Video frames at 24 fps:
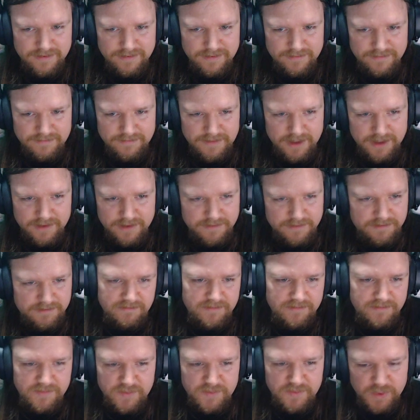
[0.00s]
Yeah,
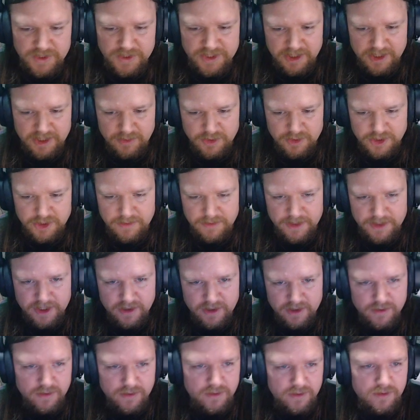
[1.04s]
we're staying with Germany.
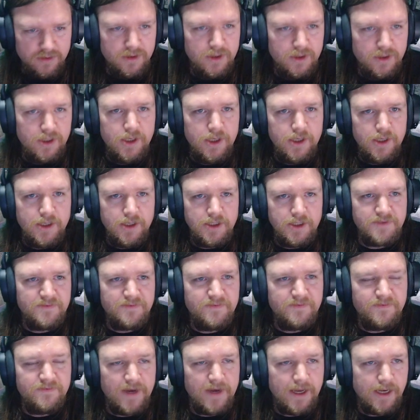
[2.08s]
It's
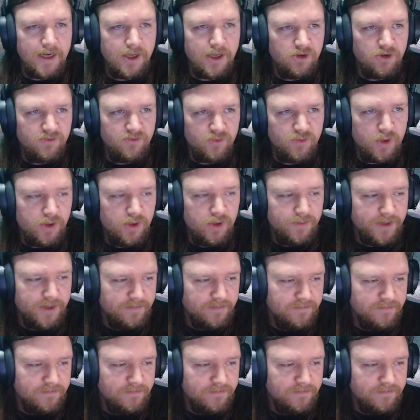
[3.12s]
fairly overwhelming.